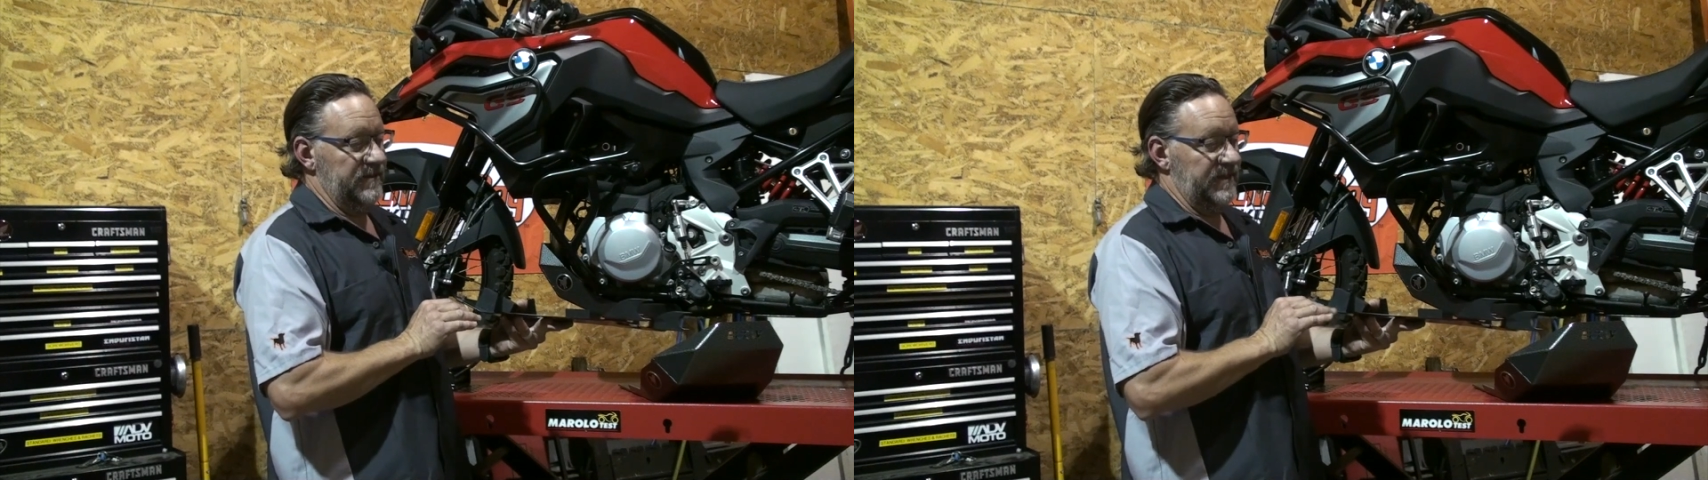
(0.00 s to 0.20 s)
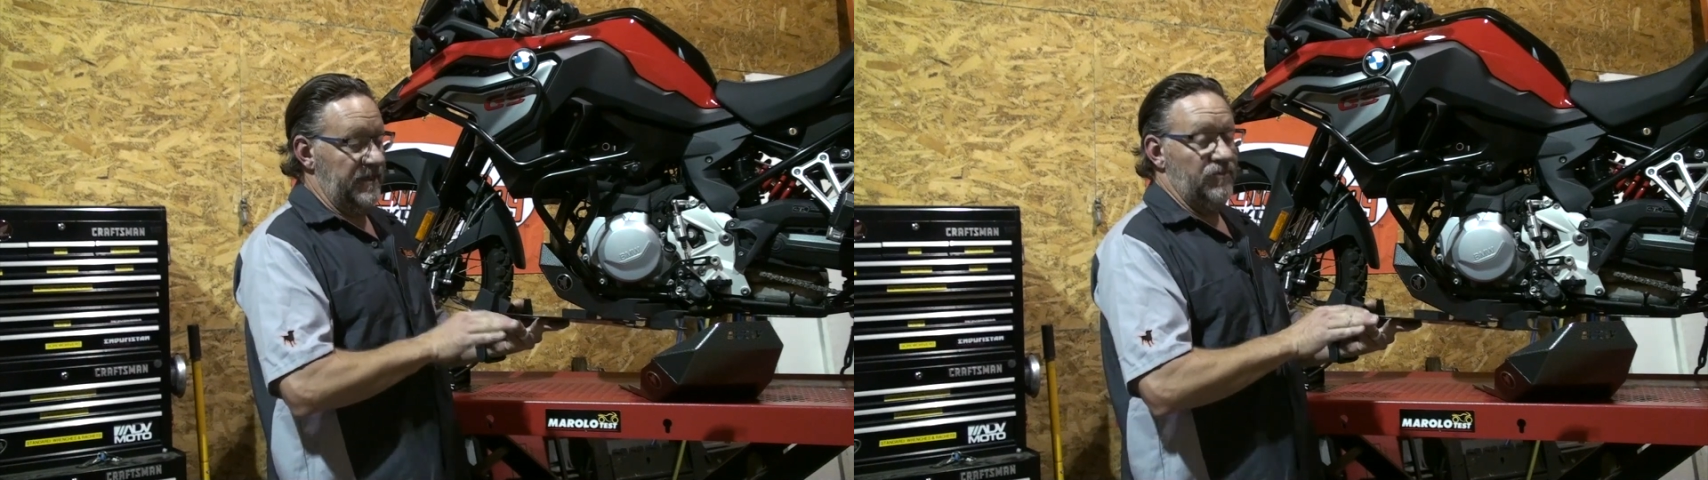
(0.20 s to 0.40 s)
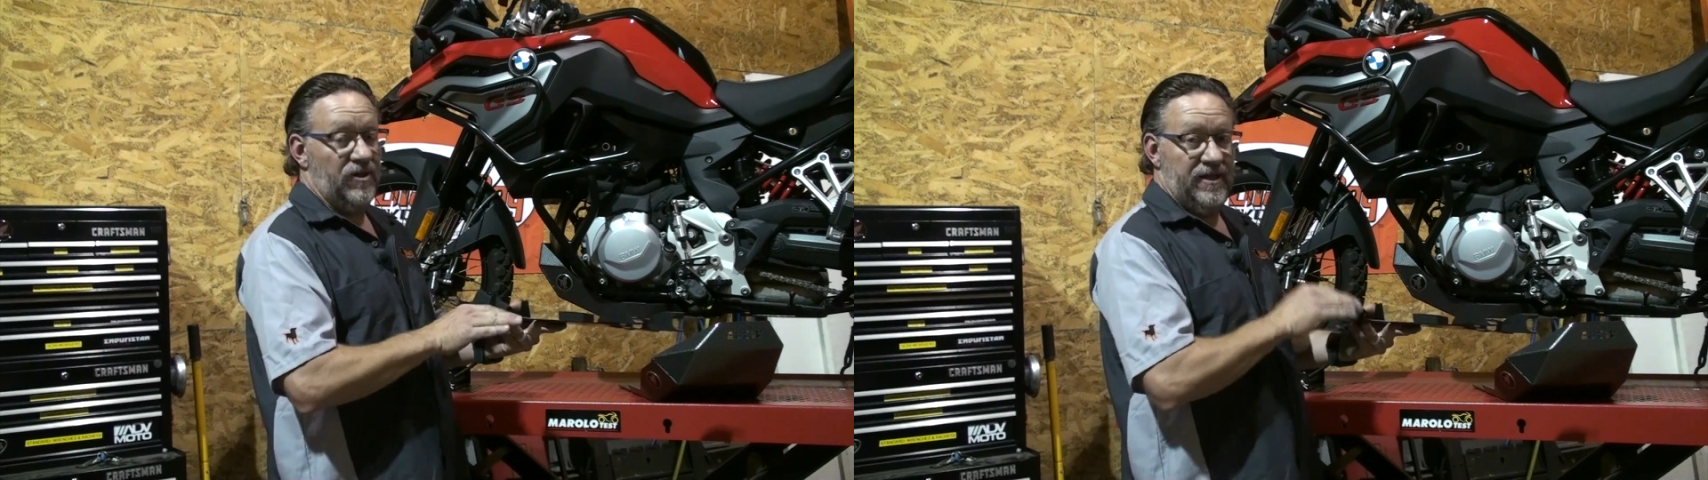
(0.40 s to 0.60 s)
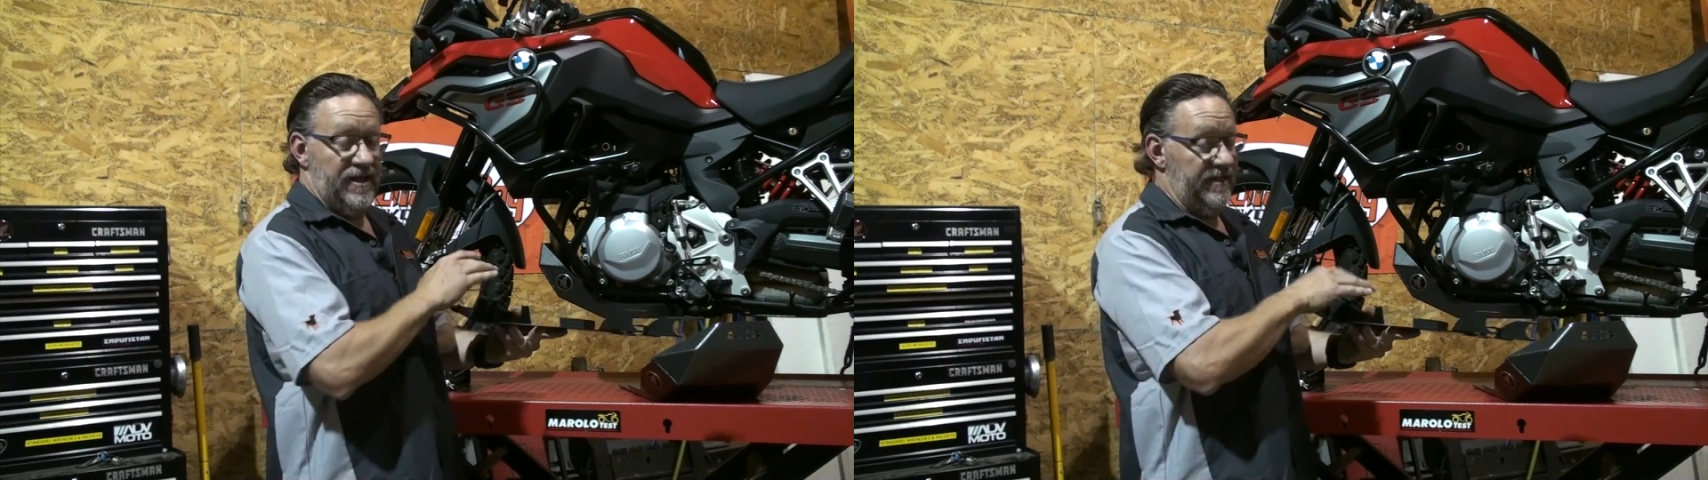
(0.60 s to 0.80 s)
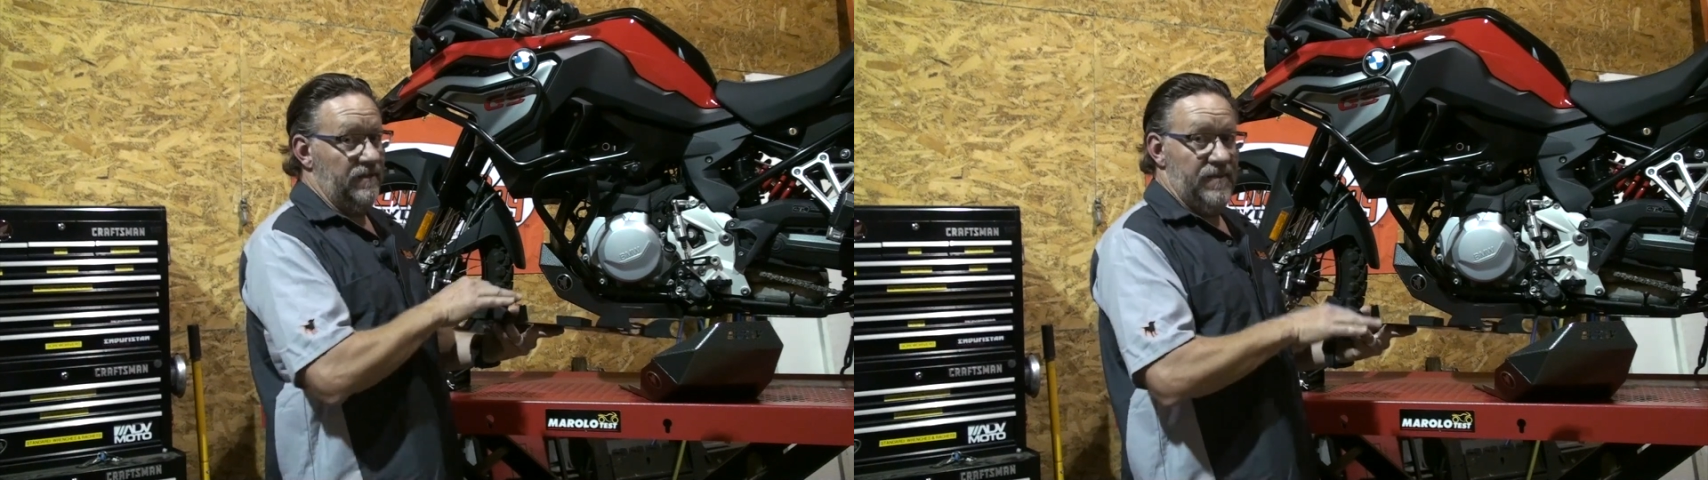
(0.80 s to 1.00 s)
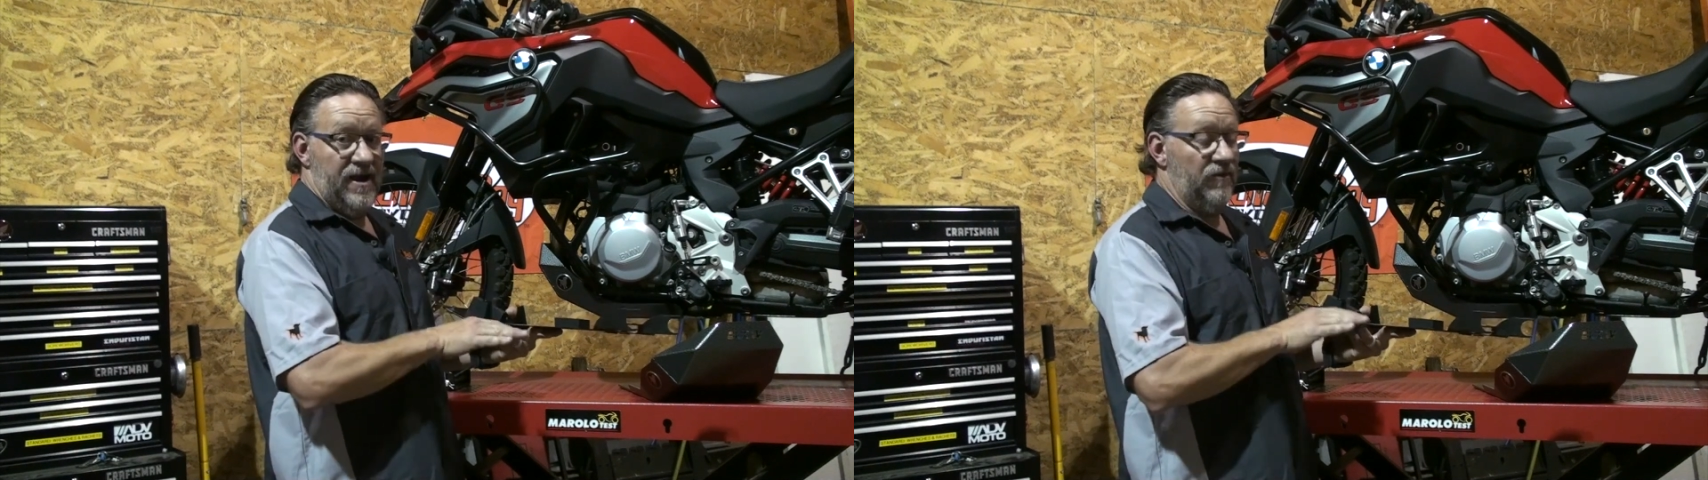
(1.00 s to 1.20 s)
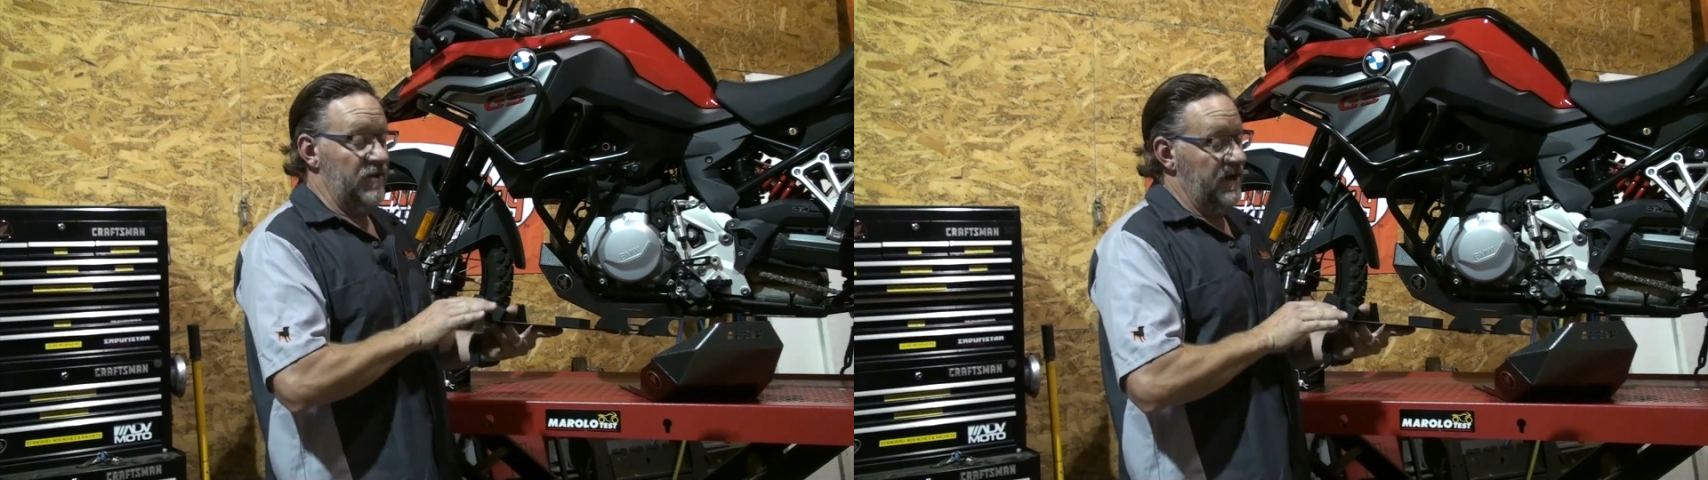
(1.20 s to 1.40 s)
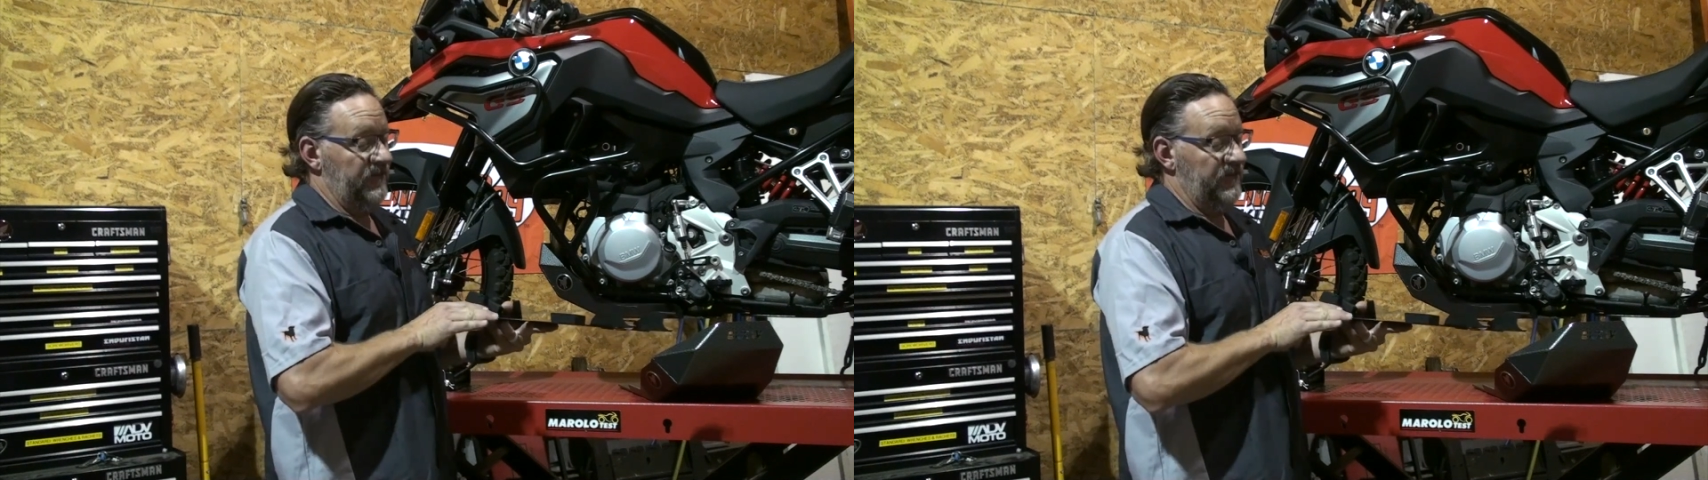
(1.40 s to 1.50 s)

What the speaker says: skid plate and the mount